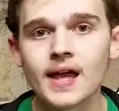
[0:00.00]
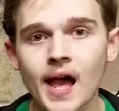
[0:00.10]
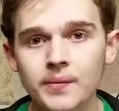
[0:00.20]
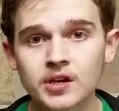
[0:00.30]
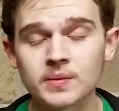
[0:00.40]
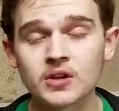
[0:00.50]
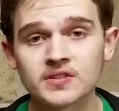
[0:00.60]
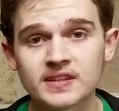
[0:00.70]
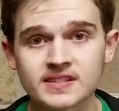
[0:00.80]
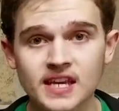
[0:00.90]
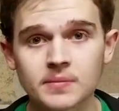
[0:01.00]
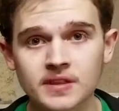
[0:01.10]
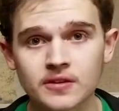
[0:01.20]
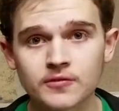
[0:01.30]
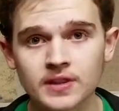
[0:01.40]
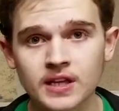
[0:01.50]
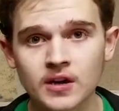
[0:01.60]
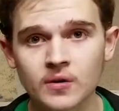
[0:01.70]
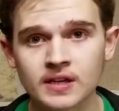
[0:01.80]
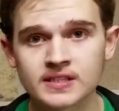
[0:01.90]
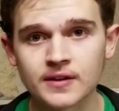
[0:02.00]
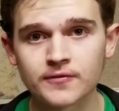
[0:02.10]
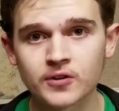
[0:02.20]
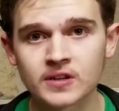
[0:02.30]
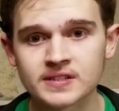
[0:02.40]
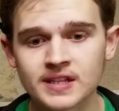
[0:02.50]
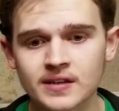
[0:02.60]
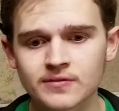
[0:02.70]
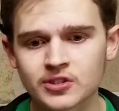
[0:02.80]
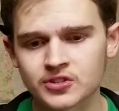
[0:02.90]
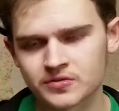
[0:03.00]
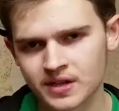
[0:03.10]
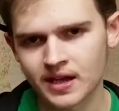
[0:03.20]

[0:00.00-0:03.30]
I'm going to be using the same thing for Leo, except for instead of just